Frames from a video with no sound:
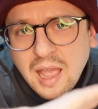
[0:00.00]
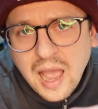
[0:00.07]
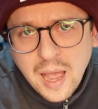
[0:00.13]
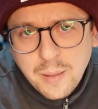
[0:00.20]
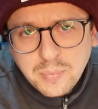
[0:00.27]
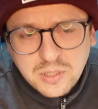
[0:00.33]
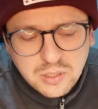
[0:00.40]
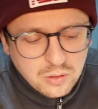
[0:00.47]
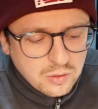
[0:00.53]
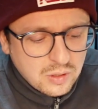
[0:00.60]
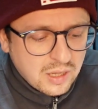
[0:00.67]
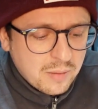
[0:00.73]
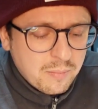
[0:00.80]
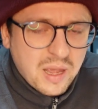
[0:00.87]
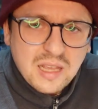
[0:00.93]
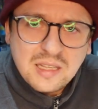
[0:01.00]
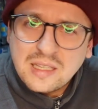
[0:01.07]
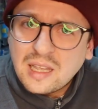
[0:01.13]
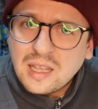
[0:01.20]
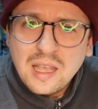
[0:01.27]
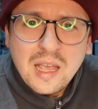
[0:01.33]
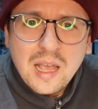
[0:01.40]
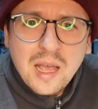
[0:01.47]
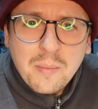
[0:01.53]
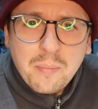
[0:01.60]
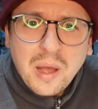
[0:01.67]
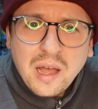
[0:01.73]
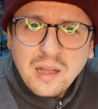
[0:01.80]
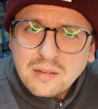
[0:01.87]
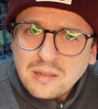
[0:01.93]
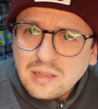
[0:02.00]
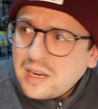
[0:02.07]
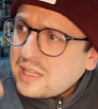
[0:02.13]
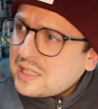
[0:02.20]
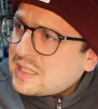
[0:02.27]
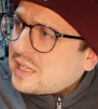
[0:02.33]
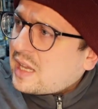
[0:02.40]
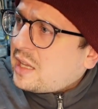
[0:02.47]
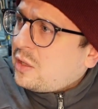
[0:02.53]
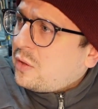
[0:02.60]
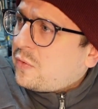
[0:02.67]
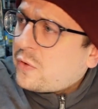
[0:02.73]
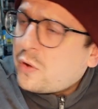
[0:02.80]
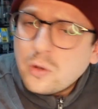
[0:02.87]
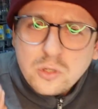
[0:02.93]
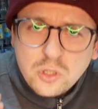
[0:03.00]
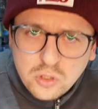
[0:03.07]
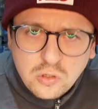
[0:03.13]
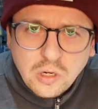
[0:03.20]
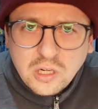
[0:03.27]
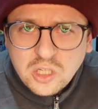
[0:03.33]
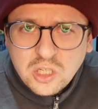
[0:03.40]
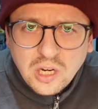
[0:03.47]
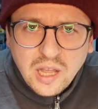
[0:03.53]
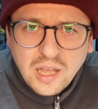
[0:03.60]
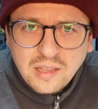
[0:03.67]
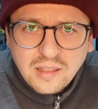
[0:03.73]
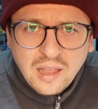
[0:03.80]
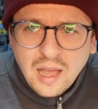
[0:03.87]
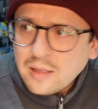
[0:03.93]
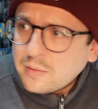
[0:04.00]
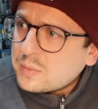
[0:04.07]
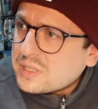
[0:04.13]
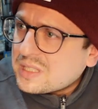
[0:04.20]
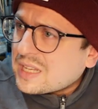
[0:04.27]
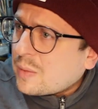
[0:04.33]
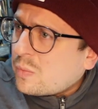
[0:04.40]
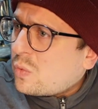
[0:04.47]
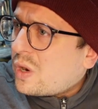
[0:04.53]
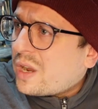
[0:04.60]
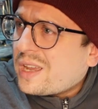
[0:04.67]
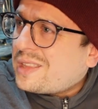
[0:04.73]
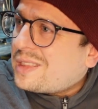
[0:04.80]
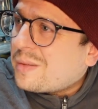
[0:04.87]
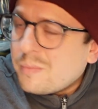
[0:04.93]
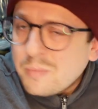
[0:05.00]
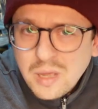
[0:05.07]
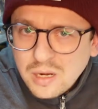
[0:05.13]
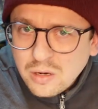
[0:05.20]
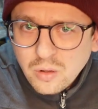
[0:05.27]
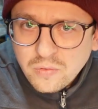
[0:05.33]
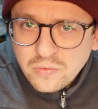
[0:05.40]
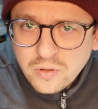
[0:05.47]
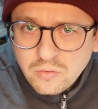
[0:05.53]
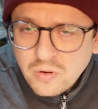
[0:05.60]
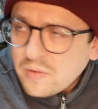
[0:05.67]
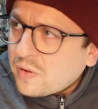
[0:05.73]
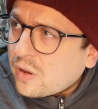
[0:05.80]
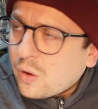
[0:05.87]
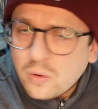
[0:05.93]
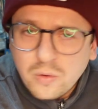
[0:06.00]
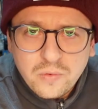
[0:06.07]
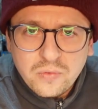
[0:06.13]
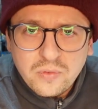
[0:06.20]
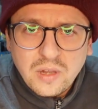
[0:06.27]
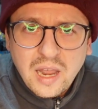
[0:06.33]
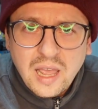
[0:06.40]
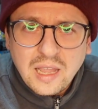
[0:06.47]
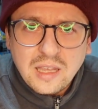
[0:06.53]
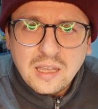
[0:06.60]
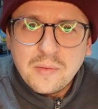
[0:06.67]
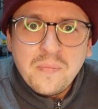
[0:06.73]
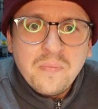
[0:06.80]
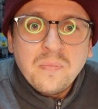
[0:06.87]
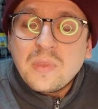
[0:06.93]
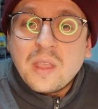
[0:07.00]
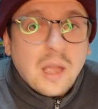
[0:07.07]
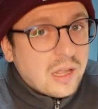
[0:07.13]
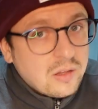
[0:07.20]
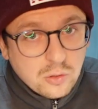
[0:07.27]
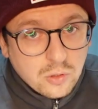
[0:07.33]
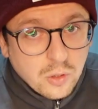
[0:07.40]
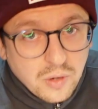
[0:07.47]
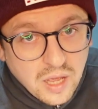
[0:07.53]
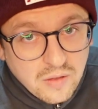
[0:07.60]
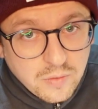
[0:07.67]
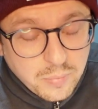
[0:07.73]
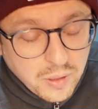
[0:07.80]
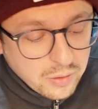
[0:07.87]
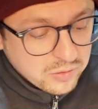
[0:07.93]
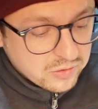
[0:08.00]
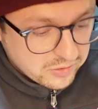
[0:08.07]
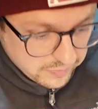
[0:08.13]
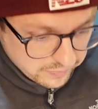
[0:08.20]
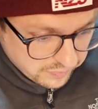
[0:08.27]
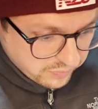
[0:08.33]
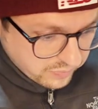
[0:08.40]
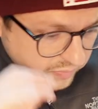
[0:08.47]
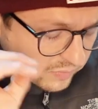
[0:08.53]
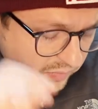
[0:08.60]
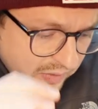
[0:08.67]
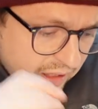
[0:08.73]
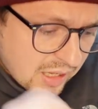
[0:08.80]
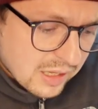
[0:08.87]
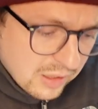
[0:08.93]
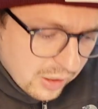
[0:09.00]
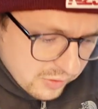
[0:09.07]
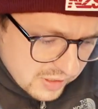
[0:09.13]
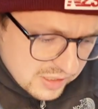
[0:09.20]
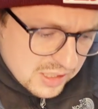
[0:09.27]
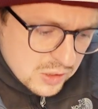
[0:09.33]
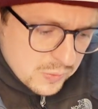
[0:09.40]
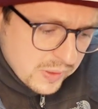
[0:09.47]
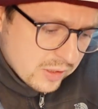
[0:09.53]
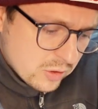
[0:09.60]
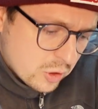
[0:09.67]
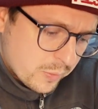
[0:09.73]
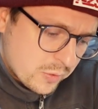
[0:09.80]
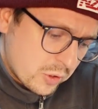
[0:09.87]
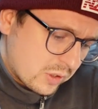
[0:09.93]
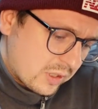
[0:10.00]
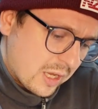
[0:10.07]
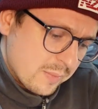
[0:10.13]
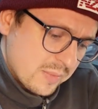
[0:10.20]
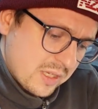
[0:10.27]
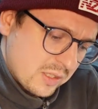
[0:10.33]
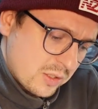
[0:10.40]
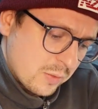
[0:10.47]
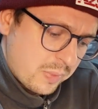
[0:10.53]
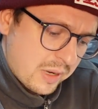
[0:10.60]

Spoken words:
Absolutely amazing. But let's say you've got a structure like that somewhere in the middle of the river or of the lake, and you don't have a boat. Now this is where the drop shot comes into